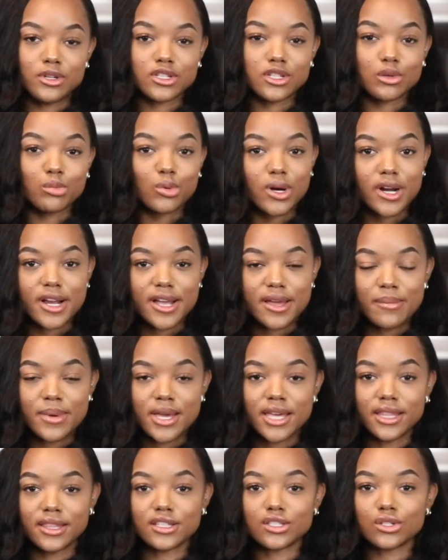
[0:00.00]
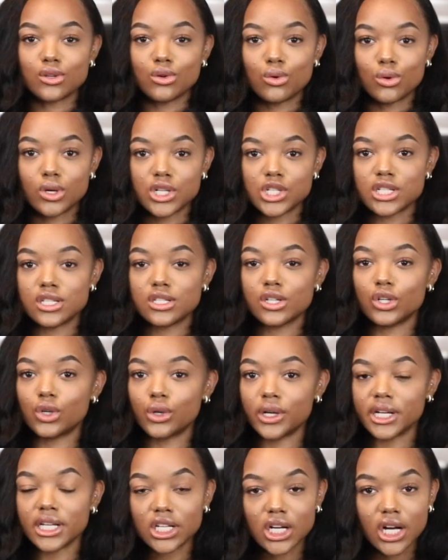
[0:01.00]
to support him in this gorgeous
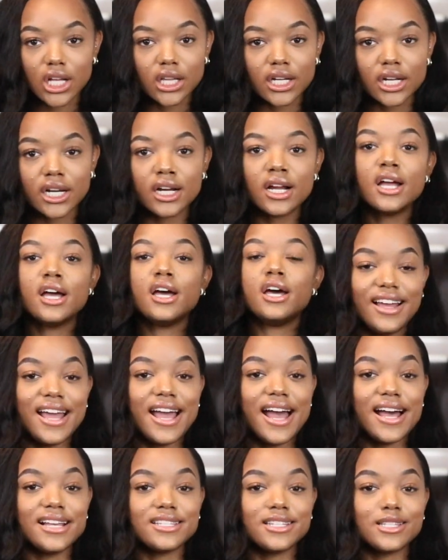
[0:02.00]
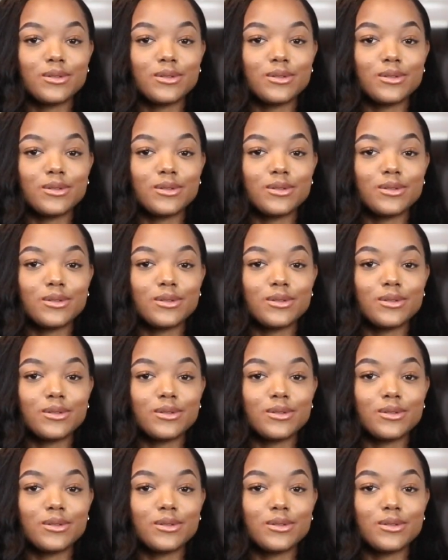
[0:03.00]
green color. It has